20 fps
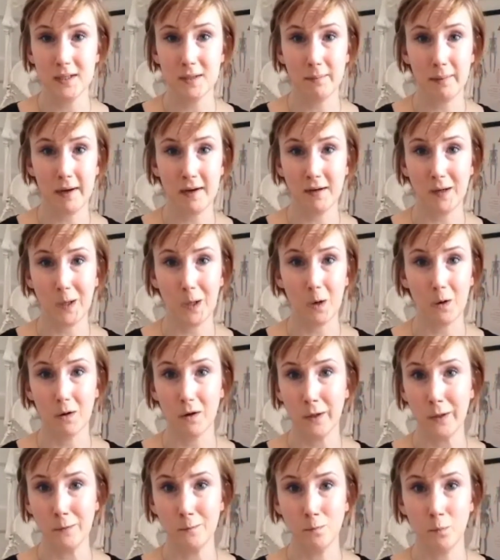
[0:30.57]
depending
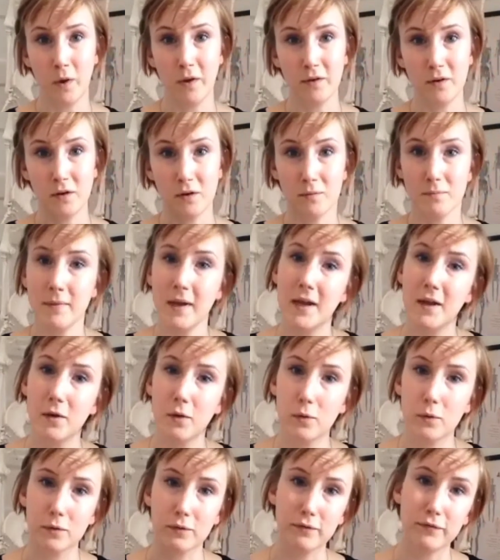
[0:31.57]
on whether you're
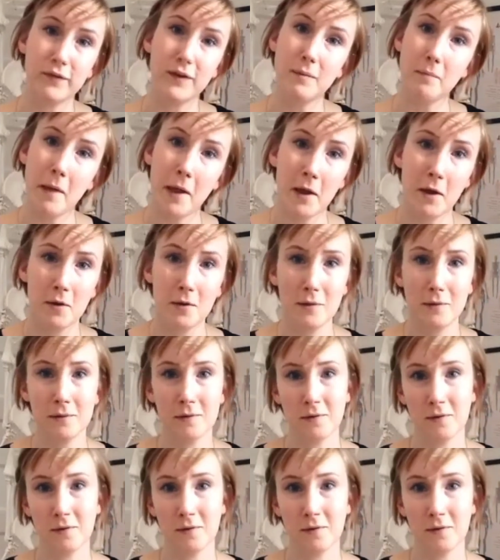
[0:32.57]
male or female,